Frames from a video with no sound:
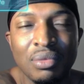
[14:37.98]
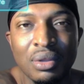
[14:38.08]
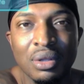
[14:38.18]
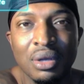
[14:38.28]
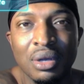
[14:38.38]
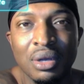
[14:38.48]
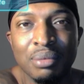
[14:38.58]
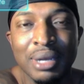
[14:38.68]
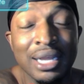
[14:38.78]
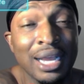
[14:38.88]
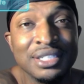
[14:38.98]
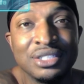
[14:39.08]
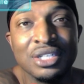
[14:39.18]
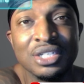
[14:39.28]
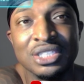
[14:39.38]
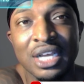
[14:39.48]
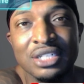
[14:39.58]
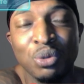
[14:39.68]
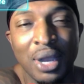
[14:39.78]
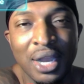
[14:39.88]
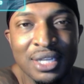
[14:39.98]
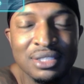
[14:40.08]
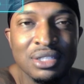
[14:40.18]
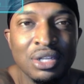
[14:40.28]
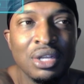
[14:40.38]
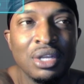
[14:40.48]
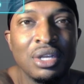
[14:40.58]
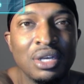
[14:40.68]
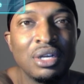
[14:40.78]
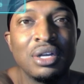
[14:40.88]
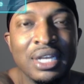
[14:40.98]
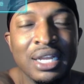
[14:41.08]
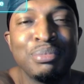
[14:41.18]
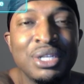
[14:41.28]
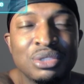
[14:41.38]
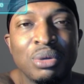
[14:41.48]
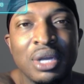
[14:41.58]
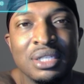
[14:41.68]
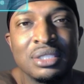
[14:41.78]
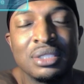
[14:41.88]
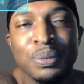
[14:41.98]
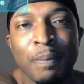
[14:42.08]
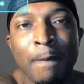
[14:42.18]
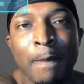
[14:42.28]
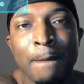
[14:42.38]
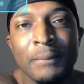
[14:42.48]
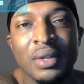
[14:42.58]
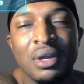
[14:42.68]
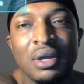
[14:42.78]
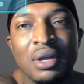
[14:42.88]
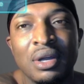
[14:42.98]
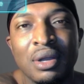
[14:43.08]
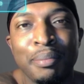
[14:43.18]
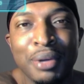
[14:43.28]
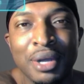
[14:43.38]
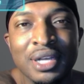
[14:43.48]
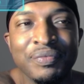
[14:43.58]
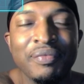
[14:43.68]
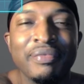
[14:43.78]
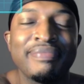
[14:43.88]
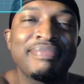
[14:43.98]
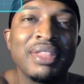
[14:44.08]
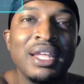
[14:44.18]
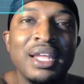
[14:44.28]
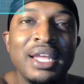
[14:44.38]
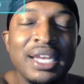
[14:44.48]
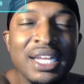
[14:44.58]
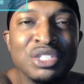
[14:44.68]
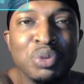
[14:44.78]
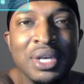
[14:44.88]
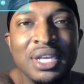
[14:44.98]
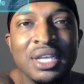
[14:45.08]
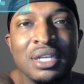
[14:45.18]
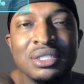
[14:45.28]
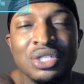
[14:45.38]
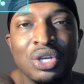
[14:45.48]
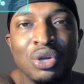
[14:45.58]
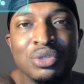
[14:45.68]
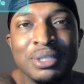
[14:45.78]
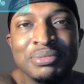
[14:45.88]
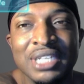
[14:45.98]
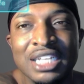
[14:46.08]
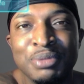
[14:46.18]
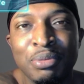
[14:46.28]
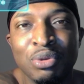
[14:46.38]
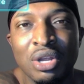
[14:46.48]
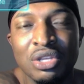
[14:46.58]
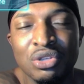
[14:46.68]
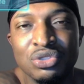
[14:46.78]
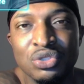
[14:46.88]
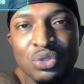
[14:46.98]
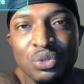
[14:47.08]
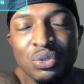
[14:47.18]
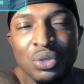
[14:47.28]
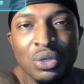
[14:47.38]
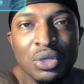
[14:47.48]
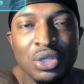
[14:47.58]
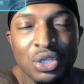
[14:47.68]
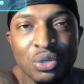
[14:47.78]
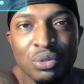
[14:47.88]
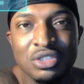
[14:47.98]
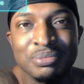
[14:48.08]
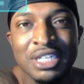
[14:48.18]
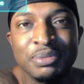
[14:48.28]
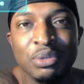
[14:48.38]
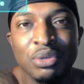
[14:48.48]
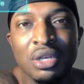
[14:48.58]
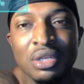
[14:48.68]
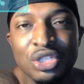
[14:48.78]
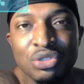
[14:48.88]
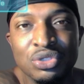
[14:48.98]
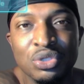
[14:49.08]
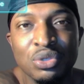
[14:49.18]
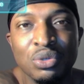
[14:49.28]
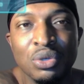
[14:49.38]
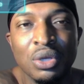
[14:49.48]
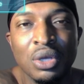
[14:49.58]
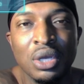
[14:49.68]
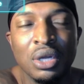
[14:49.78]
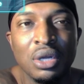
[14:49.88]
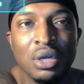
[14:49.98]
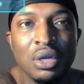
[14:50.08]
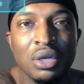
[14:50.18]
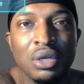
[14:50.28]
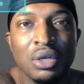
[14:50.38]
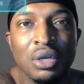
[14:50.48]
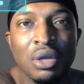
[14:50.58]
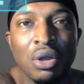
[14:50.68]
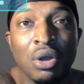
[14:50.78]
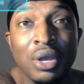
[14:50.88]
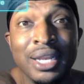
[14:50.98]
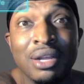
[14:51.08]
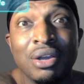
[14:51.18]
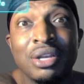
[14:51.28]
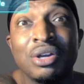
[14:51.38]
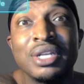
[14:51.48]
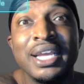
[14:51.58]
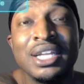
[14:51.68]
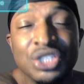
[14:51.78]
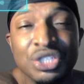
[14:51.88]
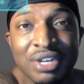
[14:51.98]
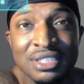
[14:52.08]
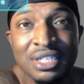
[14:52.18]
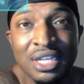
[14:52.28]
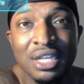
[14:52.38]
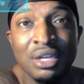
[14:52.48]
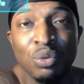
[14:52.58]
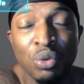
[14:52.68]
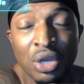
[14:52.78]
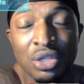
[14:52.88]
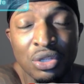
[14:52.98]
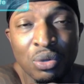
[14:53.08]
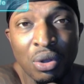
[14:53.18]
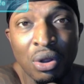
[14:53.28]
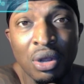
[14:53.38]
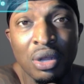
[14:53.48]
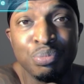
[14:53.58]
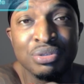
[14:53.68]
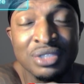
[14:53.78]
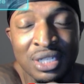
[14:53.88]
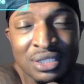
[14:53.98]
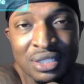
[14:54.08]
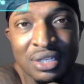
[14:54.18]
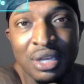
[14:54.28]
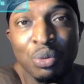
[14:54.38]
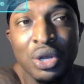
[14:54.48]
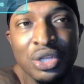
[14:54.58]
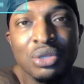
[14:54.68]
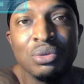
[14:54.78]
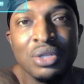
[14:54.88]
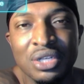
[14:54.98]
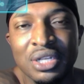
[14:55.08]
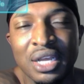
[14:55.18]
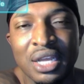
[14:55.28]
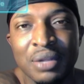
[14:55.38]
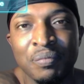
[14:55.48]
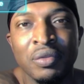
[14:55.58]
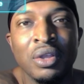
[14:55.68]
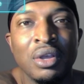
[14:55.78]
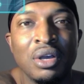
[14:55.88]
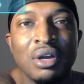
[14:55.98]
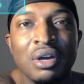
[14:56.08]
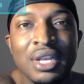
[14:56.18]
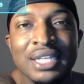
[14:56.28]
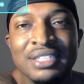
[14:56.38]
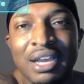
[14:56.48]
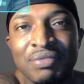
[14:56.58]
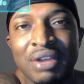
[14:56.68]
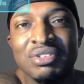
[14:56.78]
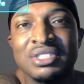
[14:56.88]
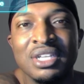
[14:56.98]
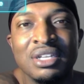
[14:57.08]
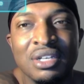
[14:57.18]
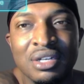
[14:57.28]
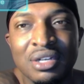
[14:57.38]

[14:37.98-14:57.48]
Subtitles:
I actually took a shot twice and I missed twice. But it is what it is. You know, sometimes people aren't used to you. Sometimes people aren't used to and aren't interested in what you are presenting and what you look like. Let's say I've never seen a